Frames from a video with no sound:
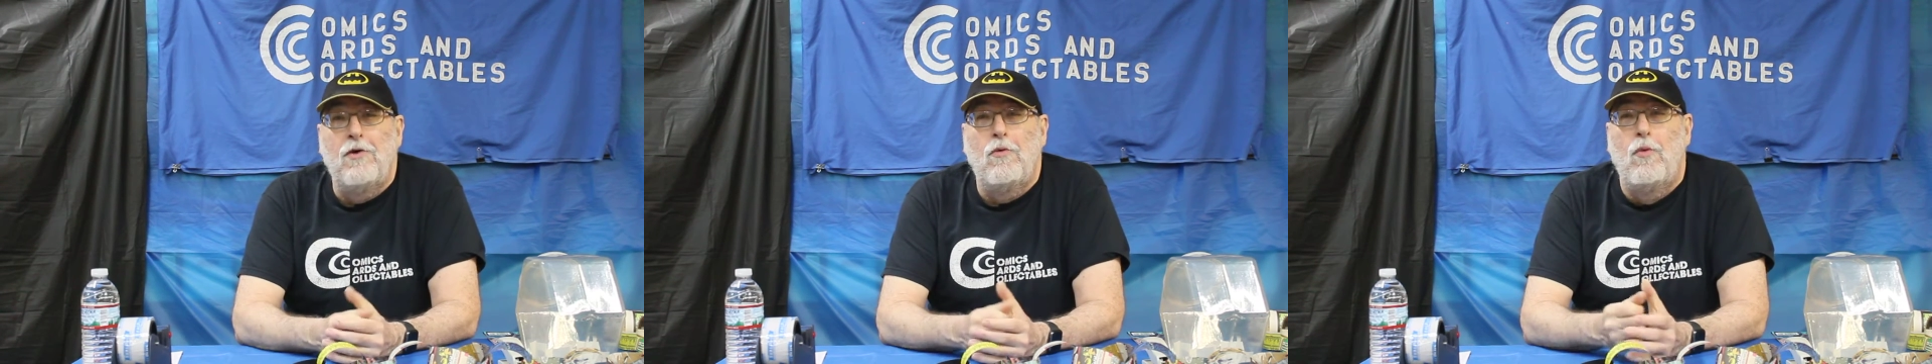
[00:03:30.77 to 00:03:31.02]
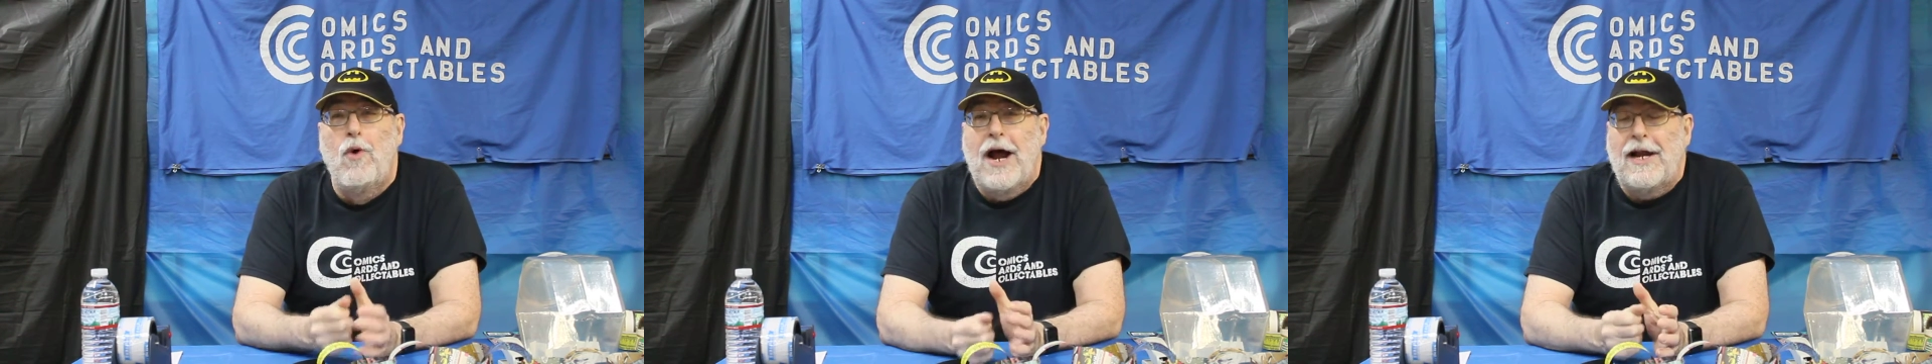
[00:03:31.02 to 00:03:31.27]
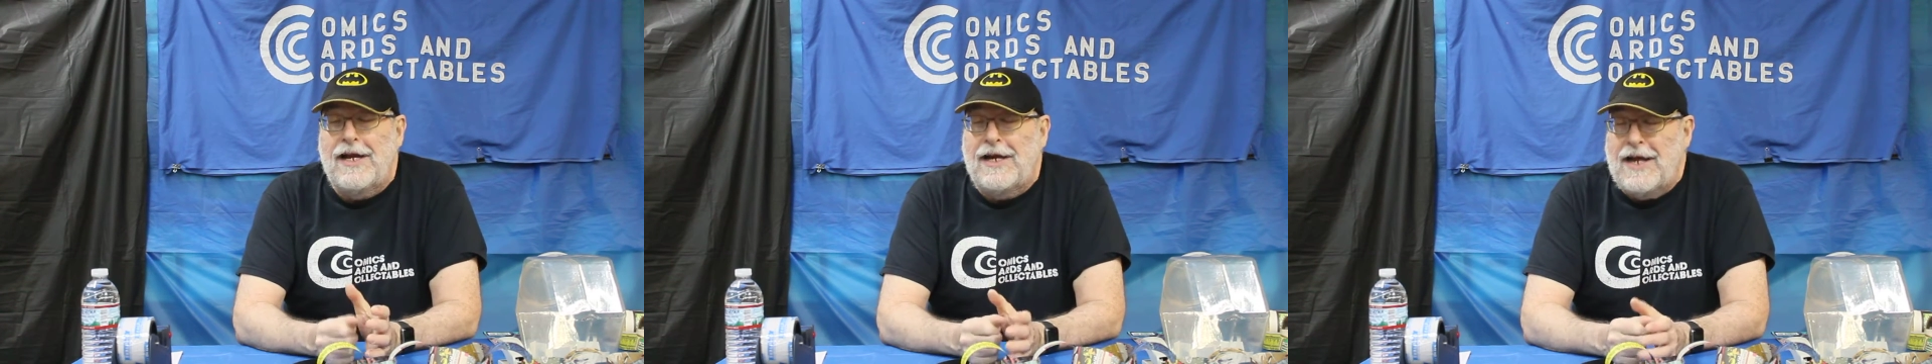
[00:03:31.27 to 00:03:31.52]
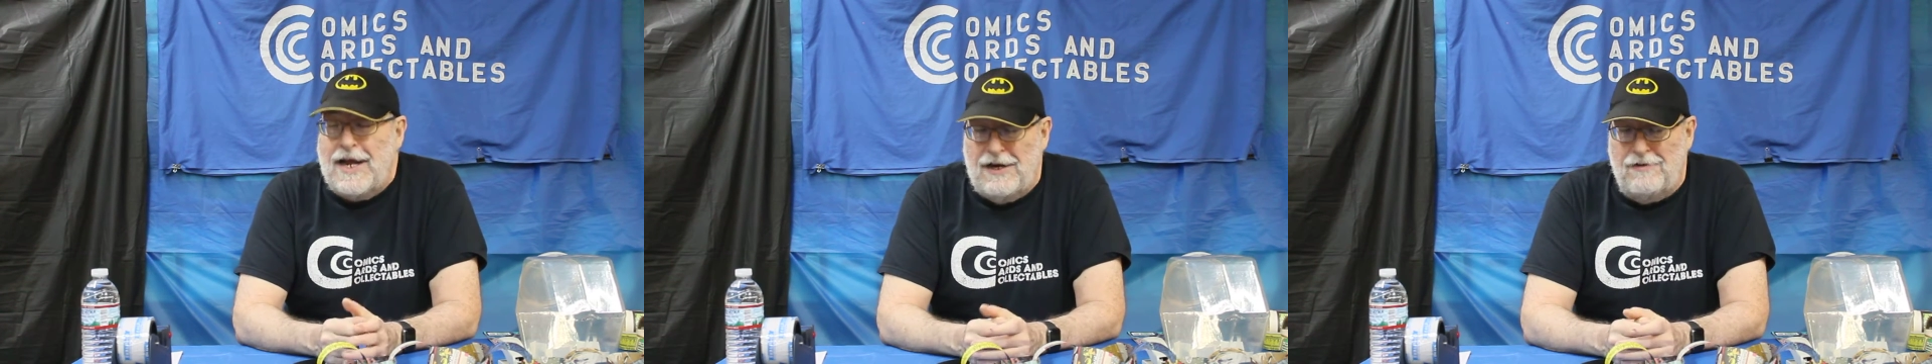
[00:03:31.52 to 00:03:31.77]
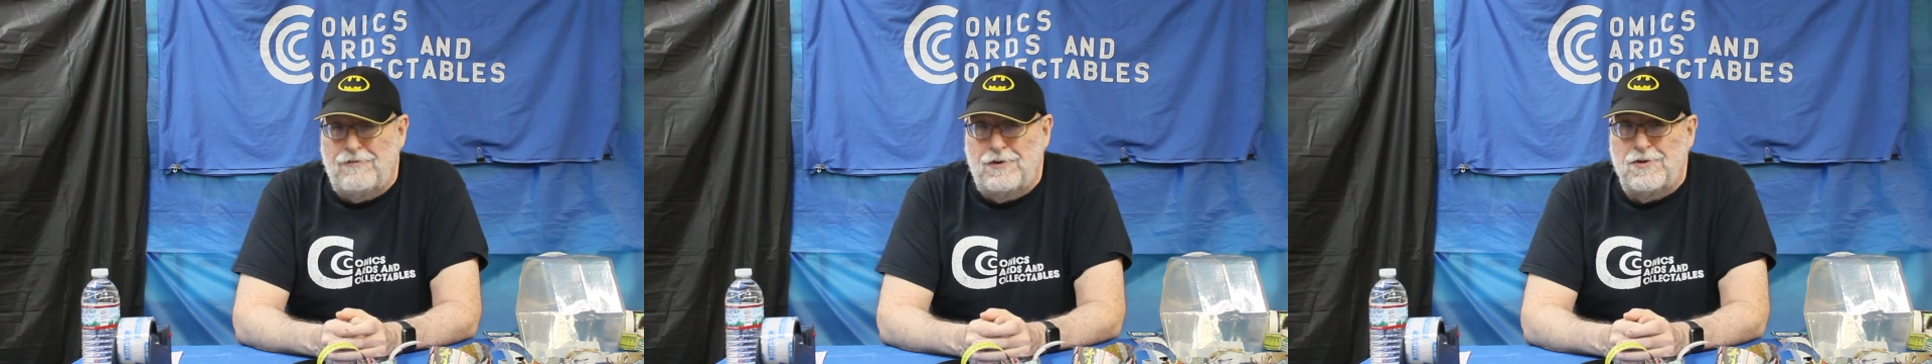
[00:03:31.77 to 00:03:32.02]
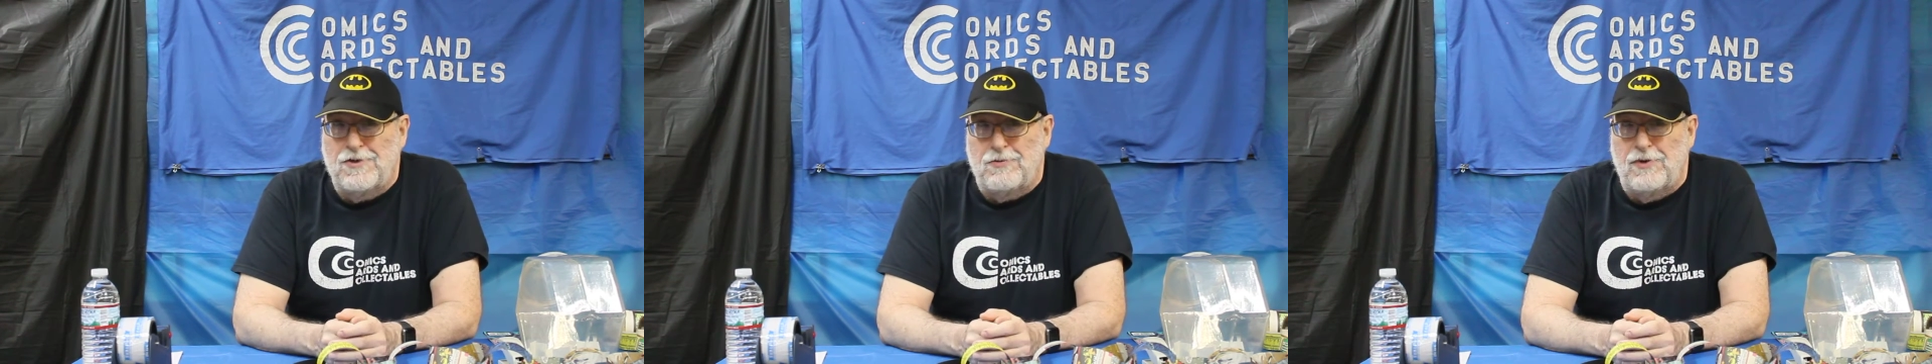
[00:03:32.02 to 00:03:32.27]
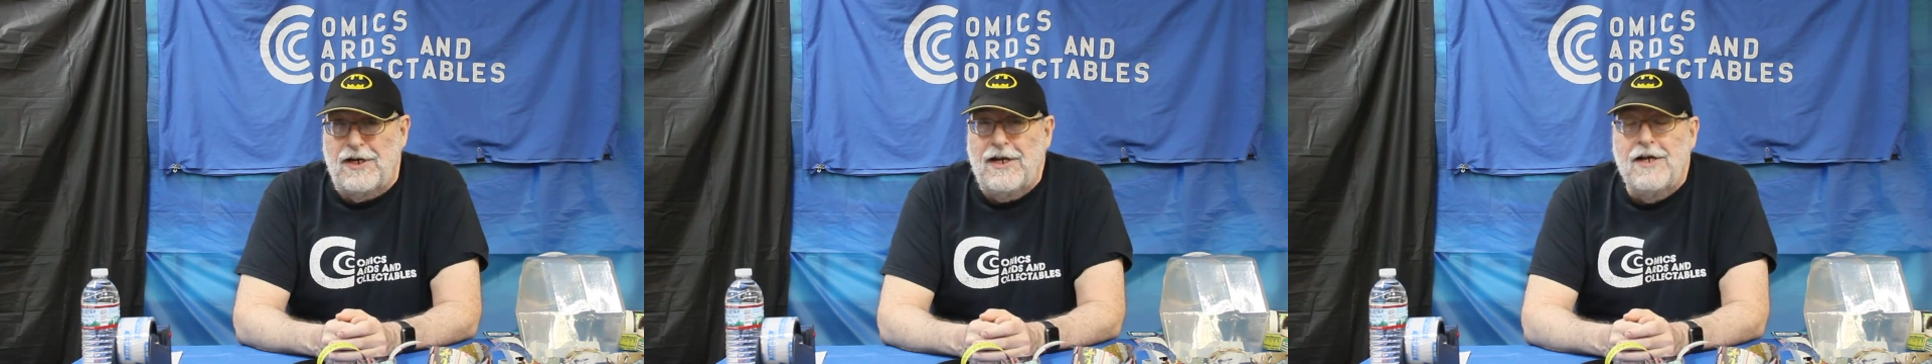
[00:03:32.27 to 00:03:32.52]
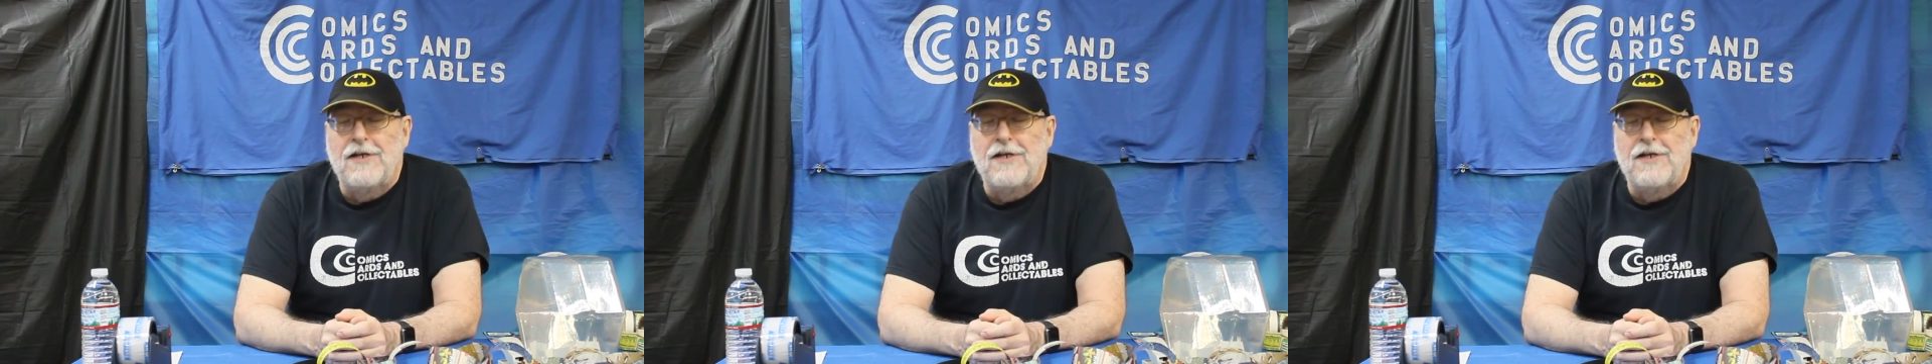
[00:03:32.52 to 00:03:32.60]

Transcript: wedding anniversary.